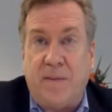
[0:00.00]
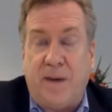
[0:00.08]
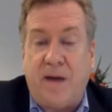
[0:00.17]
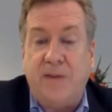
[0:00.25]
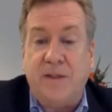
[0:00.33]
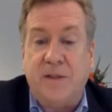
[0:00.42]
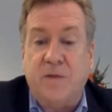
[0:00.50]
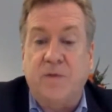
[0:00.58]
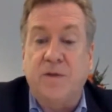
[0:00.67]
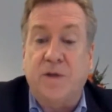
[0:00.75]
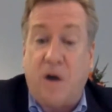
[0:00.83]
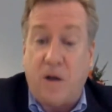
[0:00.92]
policy
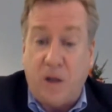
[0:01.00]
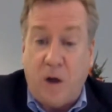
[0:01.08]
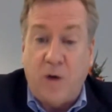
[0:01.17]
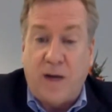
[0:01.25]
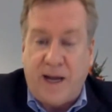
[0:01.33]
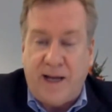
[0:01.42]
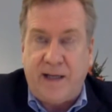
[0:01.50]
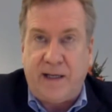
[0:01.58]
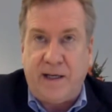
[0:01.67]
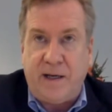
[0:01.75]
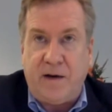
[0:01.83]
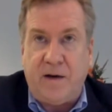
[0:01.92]
schools are located
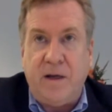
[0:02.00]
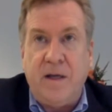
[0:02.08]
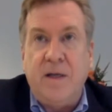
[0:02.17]
here.